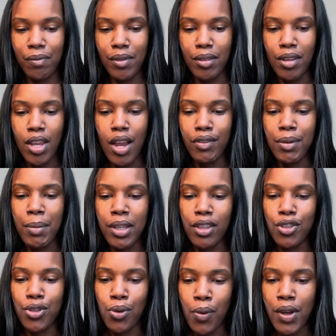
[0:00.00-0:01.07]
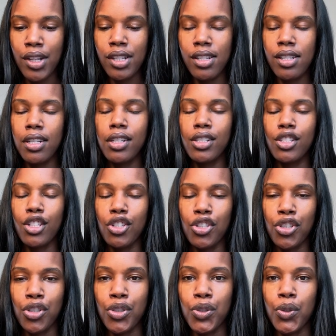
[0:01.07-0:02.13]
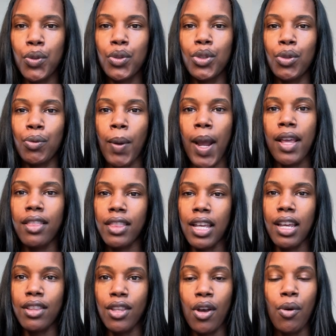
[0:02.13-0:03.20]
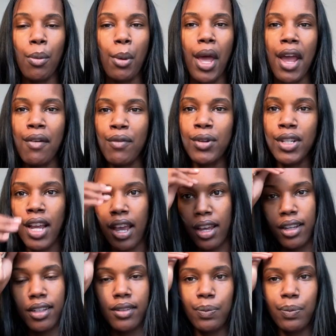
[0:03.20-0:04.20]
You have to make the choice to do the right thing, though, every day.